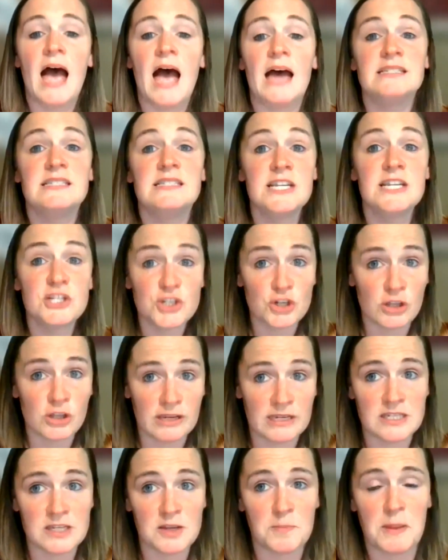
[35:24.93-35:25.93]

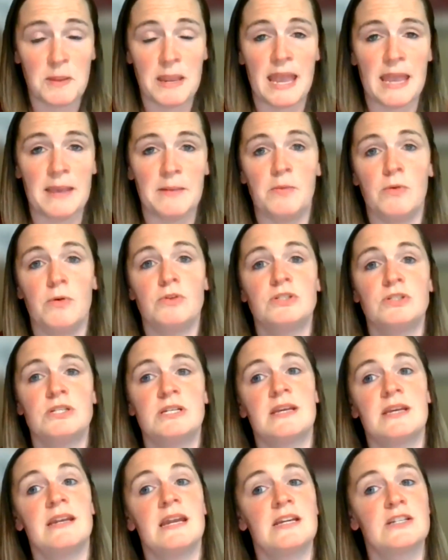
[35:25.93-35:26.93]
Additionally, to be able
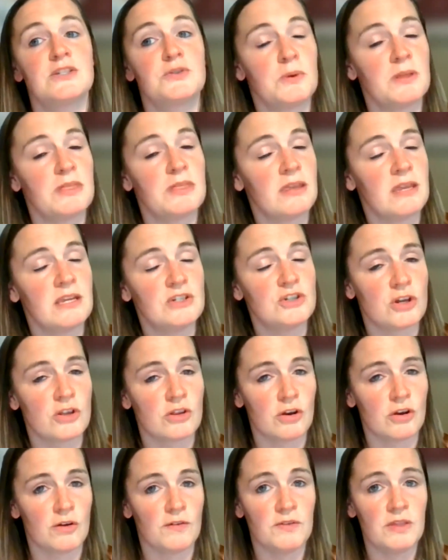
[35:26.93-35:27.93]
to connect with each
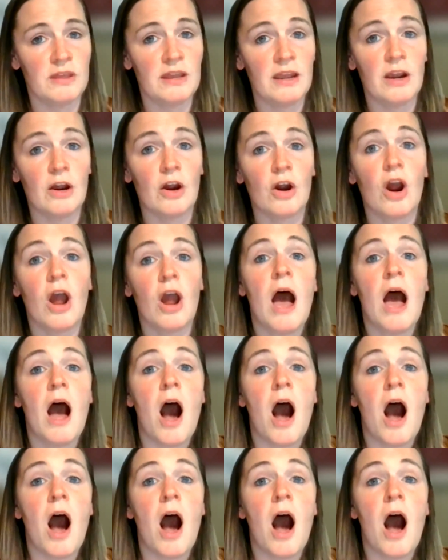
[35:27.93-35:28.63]
other over there,